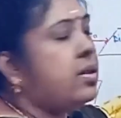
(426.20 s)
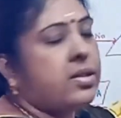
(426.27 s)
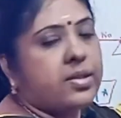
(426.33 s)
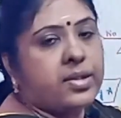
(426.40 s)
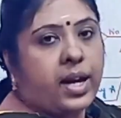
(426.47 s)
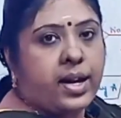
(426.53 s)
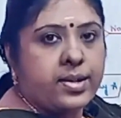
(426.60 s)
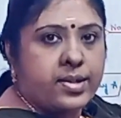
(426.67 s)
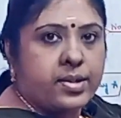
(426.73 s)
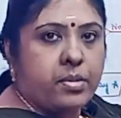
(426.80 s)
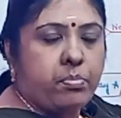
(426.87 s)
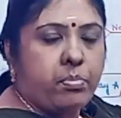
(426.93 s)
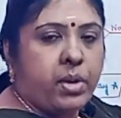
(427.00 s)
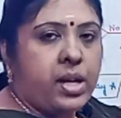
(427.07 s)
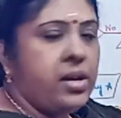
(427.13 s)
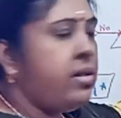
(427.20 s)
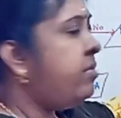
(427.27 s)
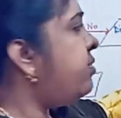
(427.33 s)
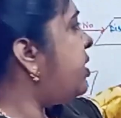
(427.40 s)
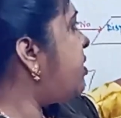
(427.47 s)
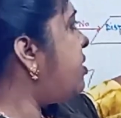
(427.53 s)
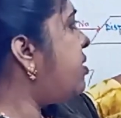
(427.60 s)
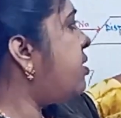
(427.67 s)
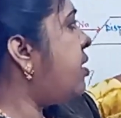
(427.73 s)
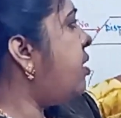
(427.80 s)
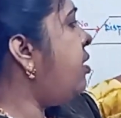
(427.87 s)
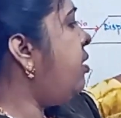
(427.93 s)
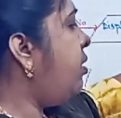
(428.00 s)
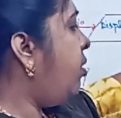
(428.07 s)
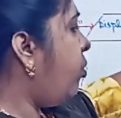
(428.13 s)
start symbol which is
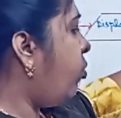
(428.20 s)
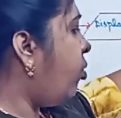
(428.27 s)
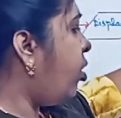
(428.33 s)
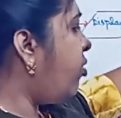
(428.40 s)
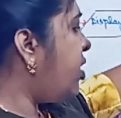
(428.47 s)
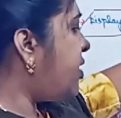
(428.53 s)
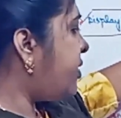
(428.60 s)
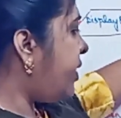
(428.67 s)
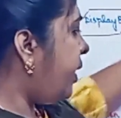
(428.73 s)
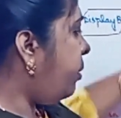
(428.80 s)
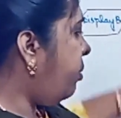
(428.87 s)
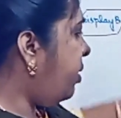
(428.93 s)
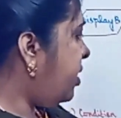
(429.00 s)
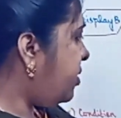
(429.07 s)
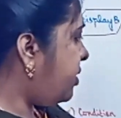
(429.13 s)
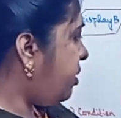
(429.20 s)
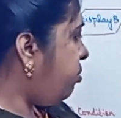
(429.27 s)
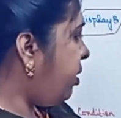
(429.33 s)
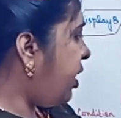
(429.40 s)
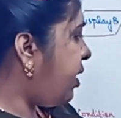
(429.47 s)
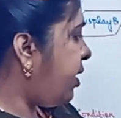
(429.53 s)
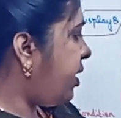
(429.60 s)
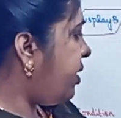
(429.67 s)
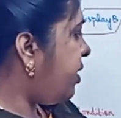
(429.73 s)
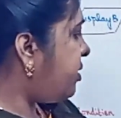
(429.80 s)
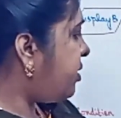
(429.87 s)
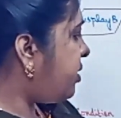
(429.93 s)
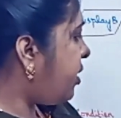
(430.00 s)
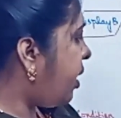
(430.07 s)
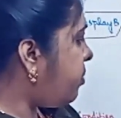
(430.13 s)
a oval shape, similarly the
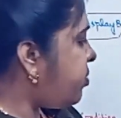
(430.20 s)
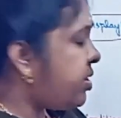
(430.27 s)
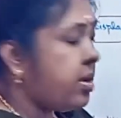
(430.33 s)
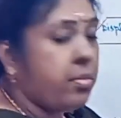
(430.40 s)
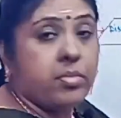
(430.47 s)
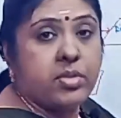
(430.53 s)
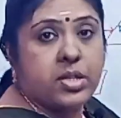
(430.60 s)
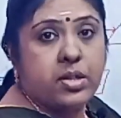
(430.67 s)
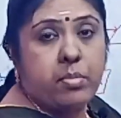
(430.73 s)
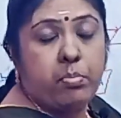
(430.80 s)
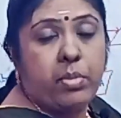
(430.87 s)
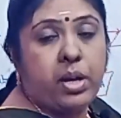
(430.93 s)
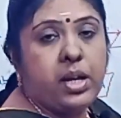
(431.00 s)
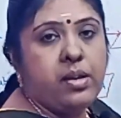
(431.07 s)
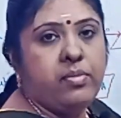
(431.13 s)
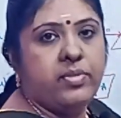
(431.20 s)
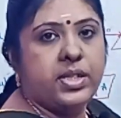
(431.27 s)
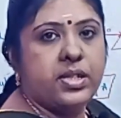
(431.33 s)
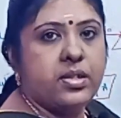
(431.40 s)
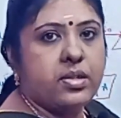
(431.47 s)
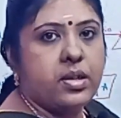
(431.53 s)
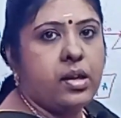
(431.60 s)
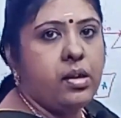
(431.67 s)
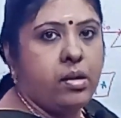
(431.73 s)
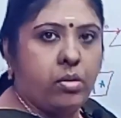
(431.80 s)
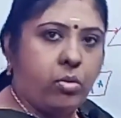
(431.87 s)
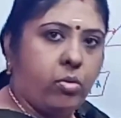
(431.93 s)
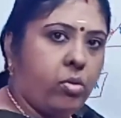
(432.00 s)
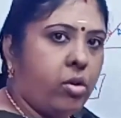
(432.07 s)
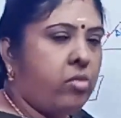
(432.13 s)
stop symbol which is
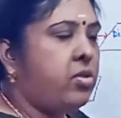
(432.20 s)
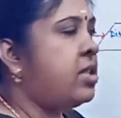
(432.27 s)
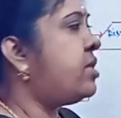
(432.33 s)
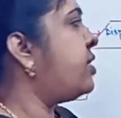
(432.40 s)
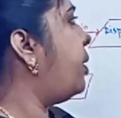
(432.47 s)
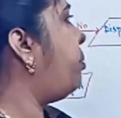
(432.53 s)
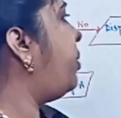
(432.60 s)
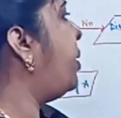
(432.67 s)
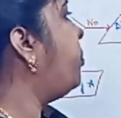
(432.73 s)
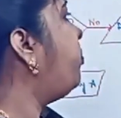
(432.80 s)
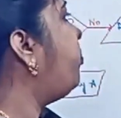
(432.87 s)
a oval shaped,